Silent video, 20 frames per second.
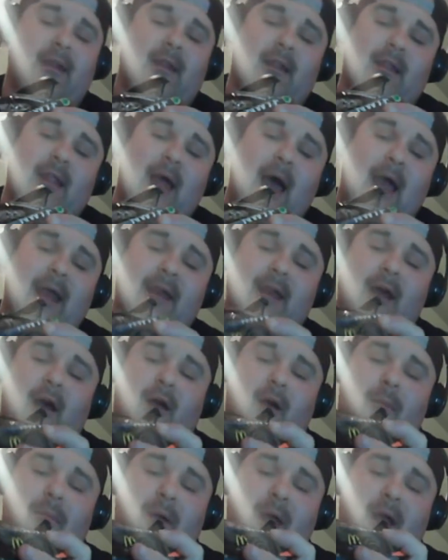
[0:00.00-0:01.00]
the,
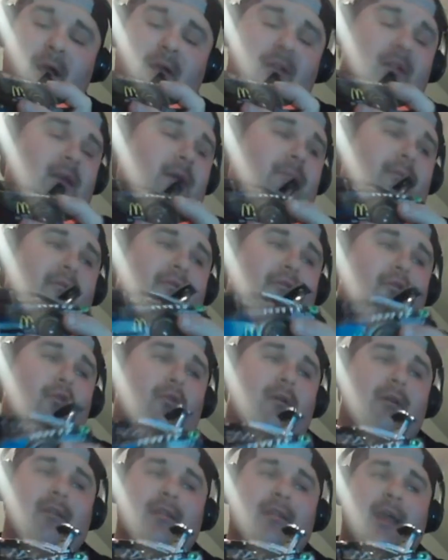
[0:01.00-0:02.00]

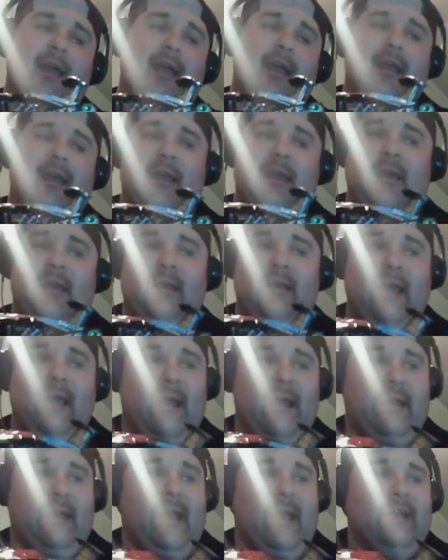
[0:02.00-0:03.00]

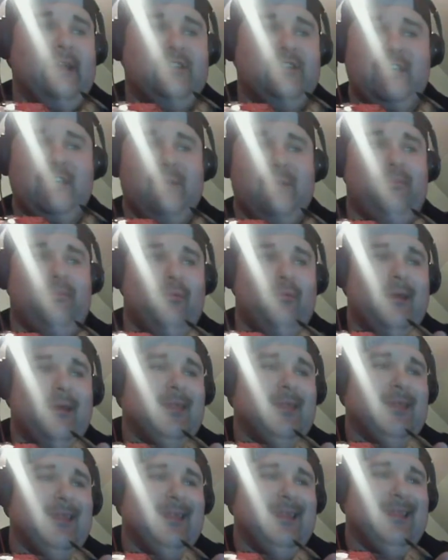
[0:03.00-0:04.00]
I'm just going to be
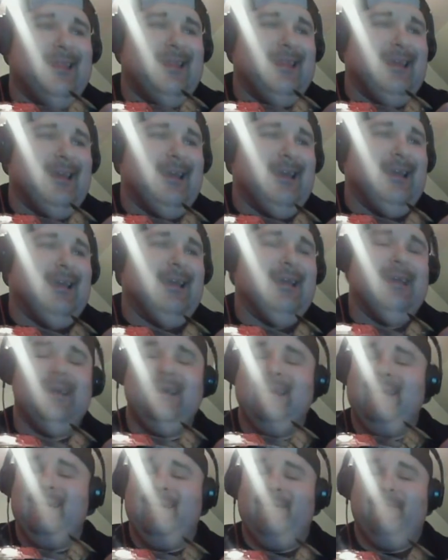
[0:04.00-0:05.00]
honest with it. They got
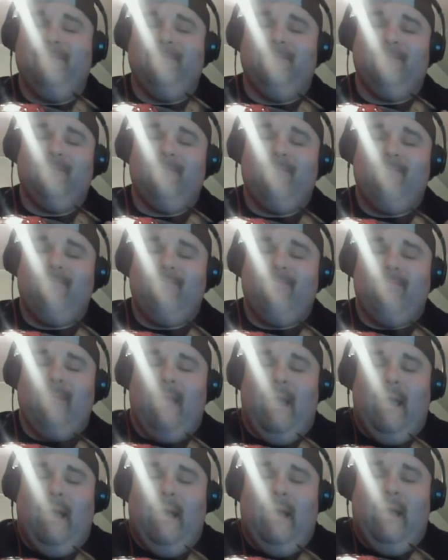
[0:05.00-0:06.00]
kind of cheap with making
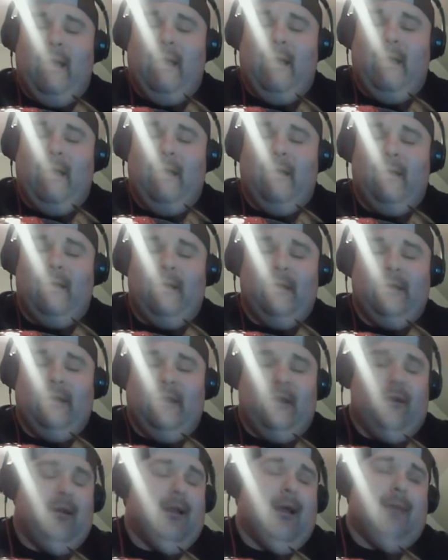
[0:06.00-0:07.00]
these
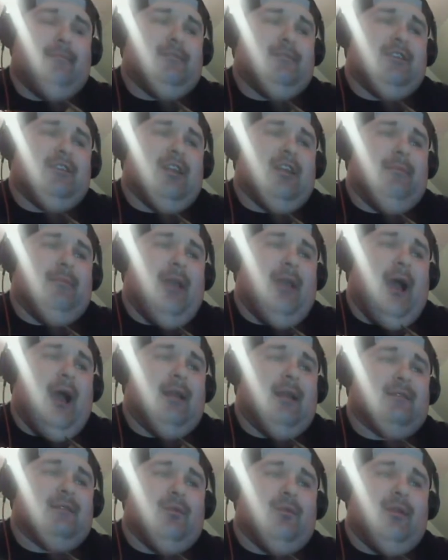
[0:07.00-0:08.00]
diecasts. This trunk
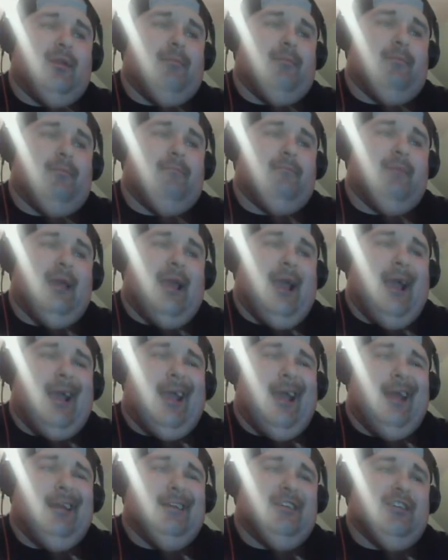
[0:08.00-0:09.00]
pops open on
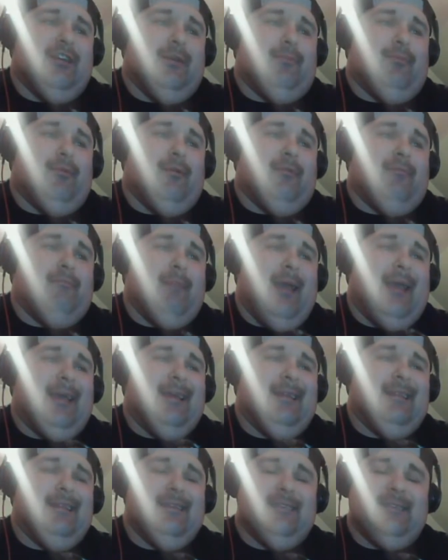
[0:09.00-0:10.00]
this particular
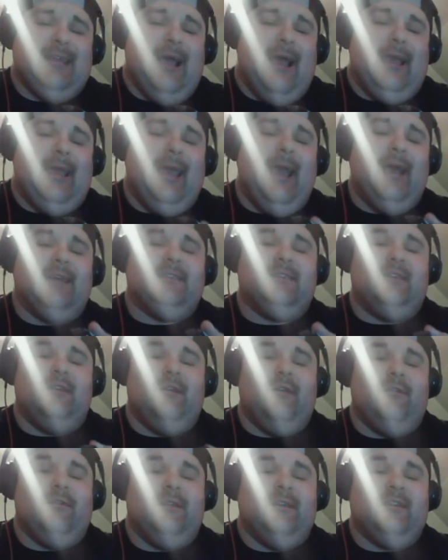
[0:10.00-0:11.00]
car, much
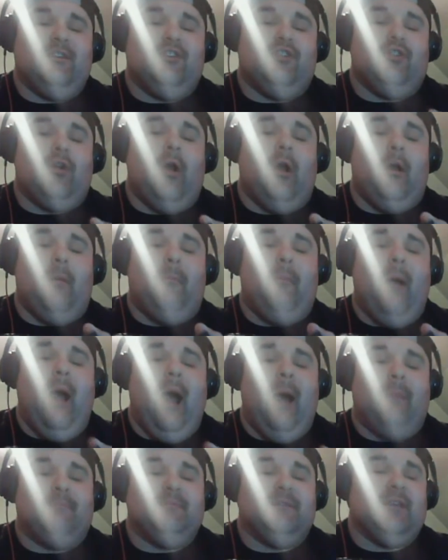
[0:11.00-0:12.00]
like the Team Caliper
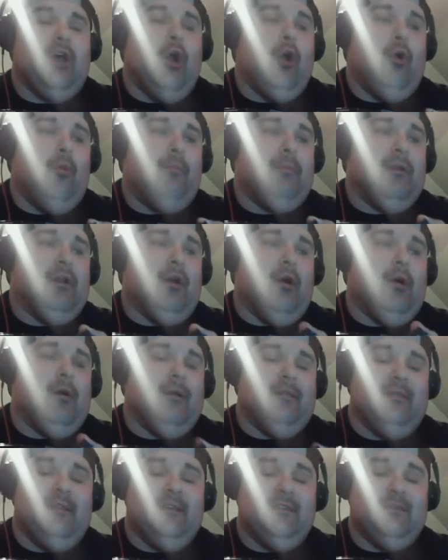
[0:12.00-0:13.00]
one that I reviewed
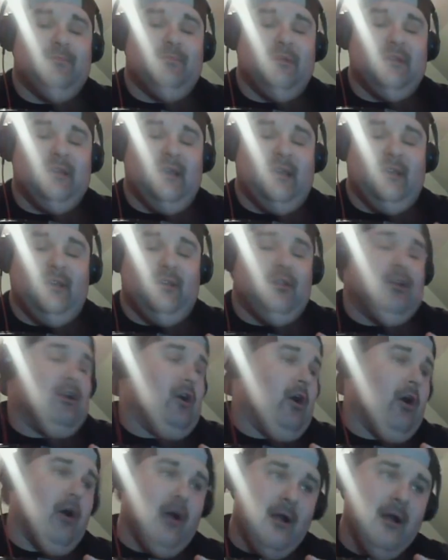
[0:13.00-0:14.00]
in
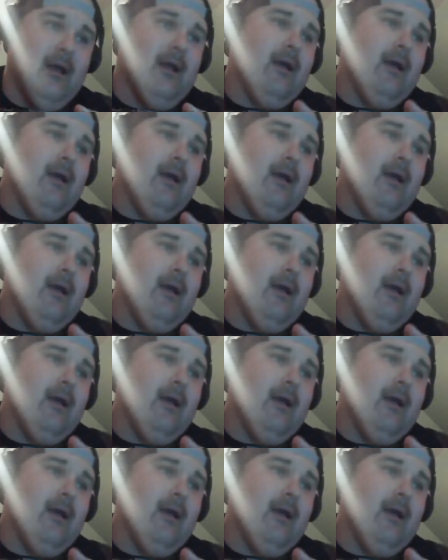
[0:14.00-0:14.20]
this